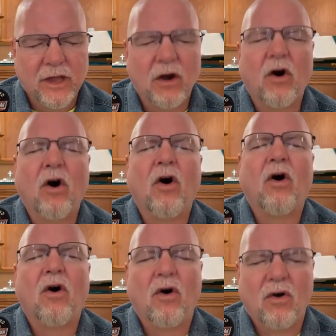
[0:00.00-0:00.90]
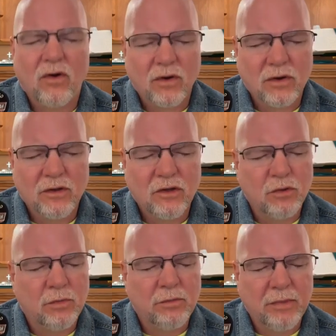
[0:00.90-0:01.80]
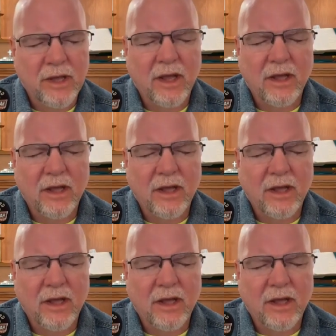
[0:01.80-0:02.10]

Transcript: that all human